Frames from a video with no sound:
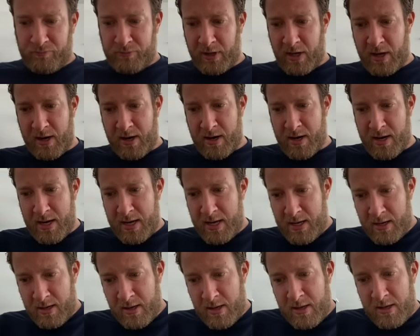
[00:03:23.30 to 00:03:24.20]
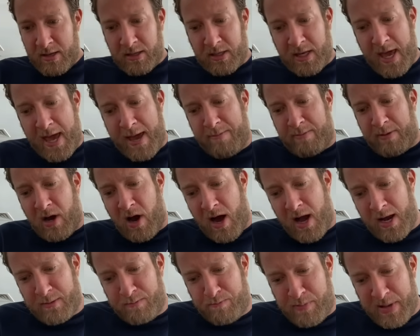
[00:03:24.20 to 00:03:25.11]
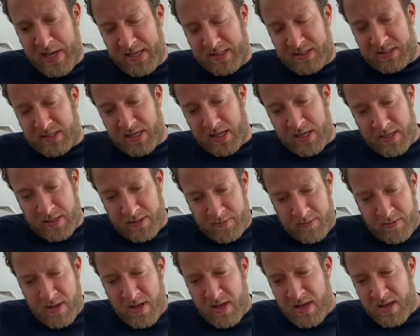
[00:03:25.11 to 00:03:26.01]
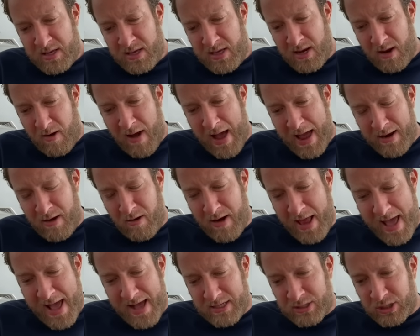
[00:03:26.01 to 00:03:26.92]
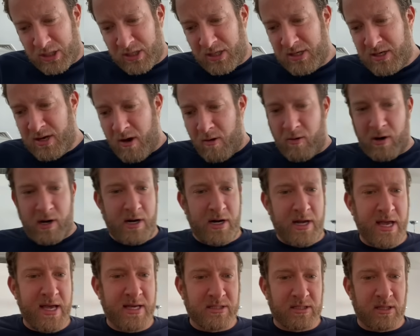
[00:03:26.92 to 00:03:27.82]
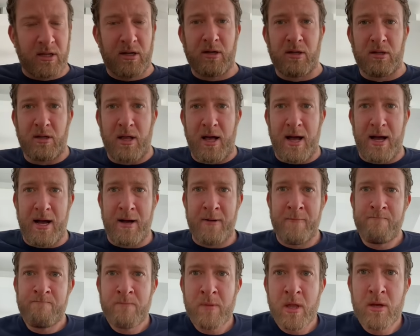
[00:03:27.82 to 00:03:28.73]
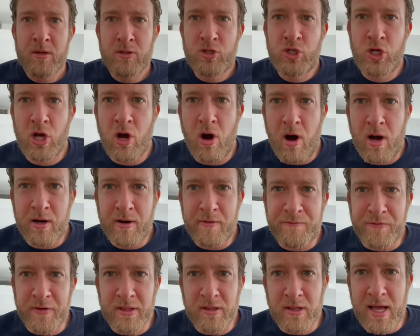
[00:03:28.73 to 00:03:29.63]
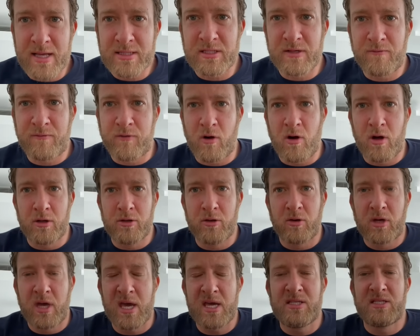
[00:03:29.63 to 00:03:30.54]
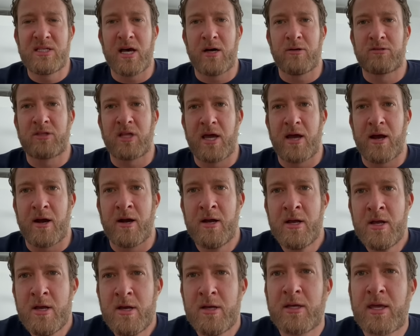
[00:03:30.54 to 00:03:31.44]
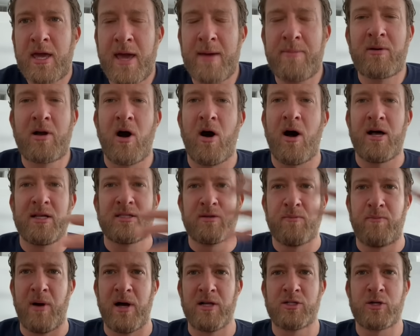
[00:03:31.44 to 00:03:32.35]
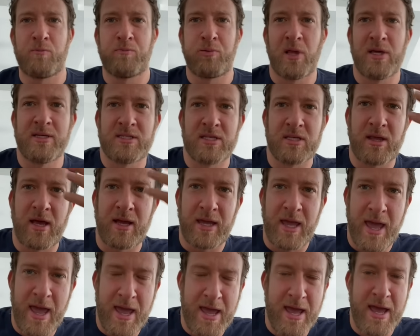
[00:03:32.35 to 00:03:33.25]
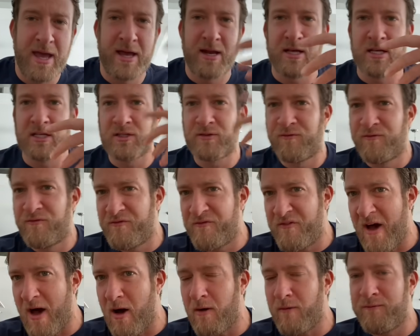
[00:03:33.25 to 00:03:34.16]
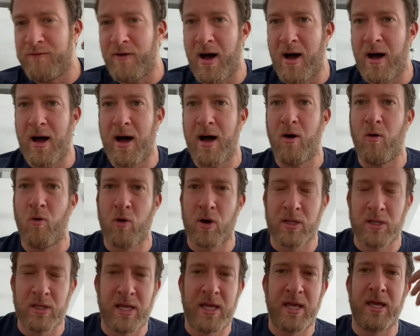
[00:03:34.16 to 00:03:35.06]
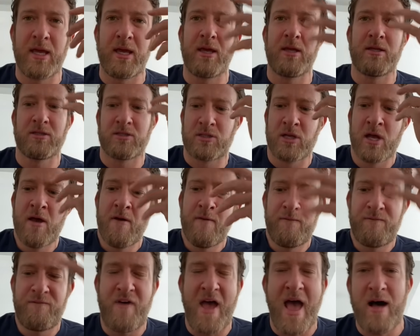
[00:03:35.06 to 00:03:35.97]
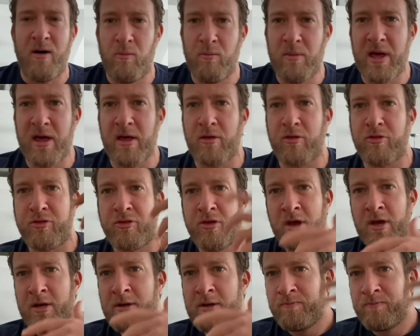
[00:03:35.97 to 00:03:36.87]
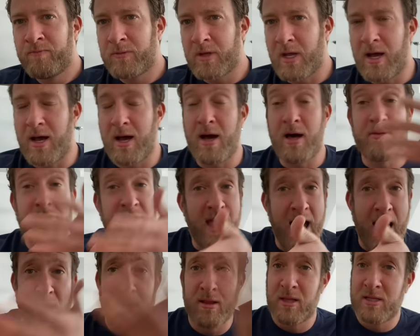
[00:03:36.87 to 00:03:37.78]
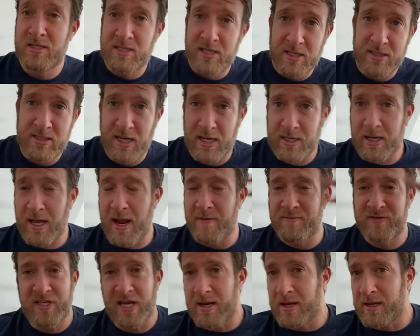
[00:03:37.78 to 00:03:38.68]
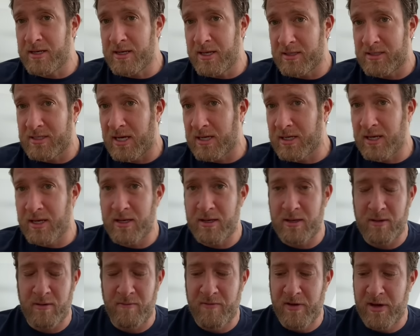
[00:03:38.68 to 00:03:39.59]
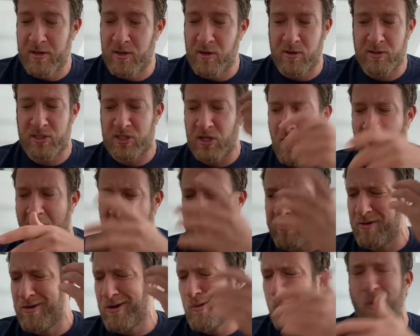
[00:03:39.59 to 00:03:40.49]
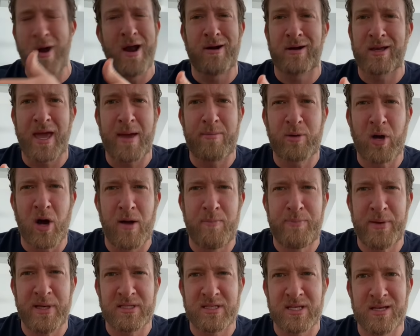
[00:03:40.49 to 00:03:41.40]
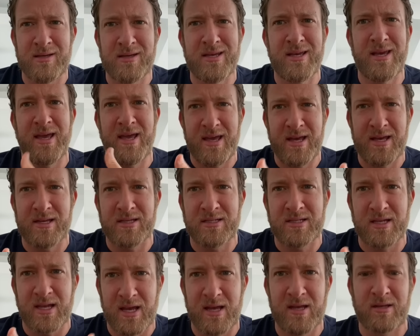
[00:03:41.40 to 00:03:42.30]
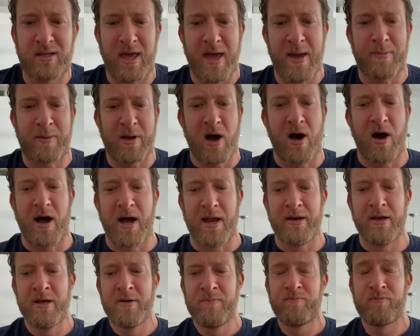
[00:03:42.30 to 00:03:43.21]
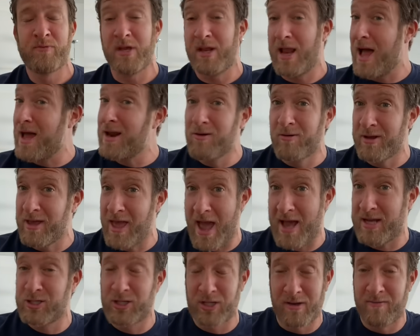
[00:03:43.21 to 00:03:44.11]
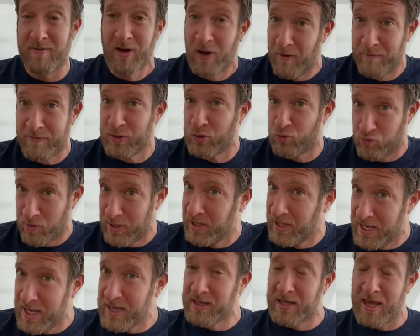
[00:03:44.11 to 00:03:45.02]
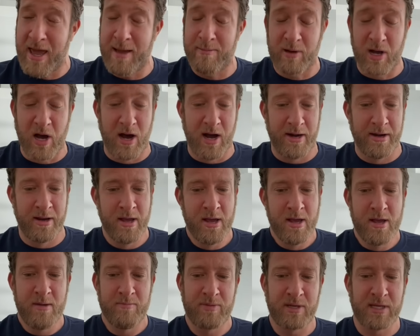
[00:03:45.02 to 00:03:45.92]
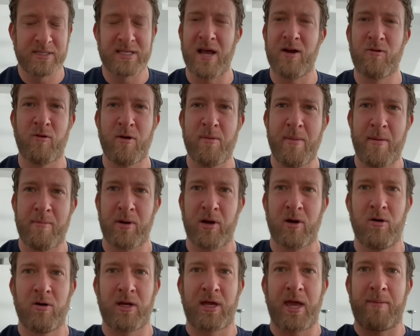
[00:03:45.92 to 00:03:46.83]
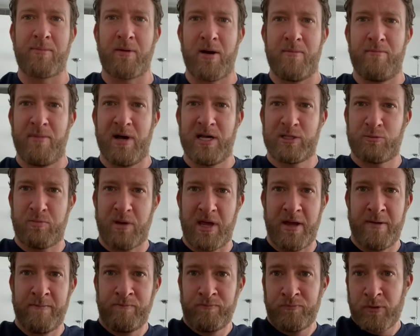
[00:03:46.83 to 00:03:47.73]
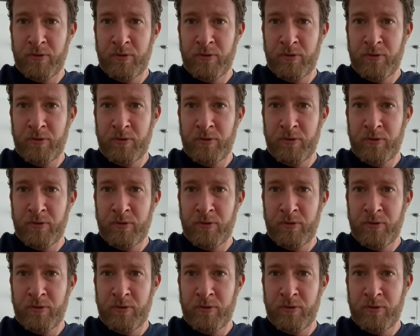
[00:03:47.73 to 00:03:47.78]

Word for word: All right. Cape Cod Pizza. You know, I don't actually know where it is. A little uh, geography lesson for all you kids out there. Cape Cod's a bunch of places like Hannah's, uh, Orleans, Falmouth, Uh, the islands, Nantucket. I've said it, Nantucket, the vineyard. So I don't know where Cape Cod Pizza is in Cape Cod. And I don't actually even know if it's really in Cape Cod because I don't remember going to Cape Cod. Must be.